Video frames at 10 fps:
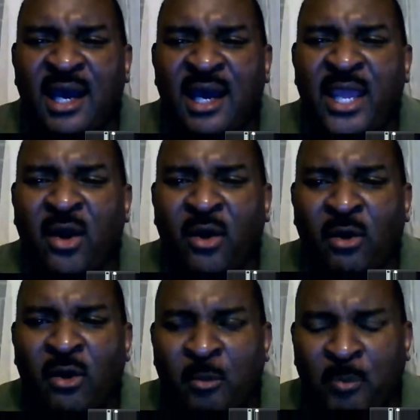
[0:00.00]
I
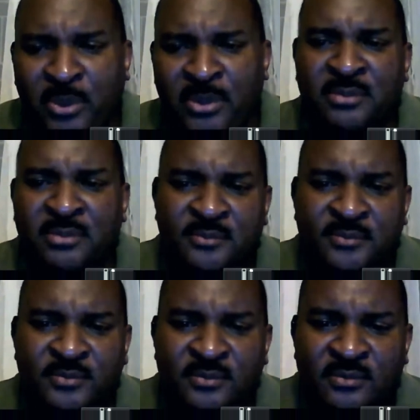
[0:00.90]
hope,
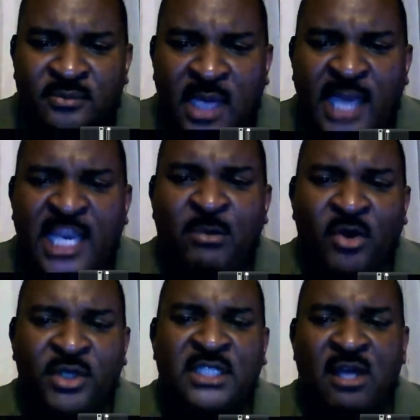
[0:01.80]
and I'm
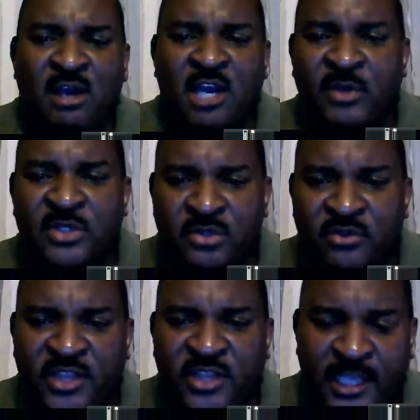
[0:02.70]
going to talk about two
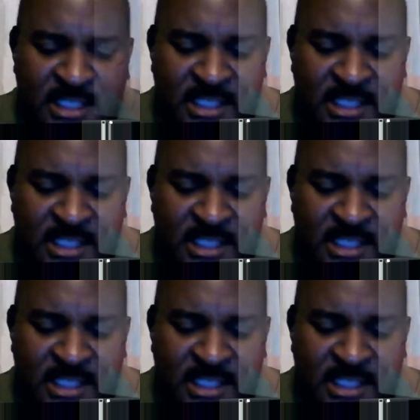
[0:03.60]
things.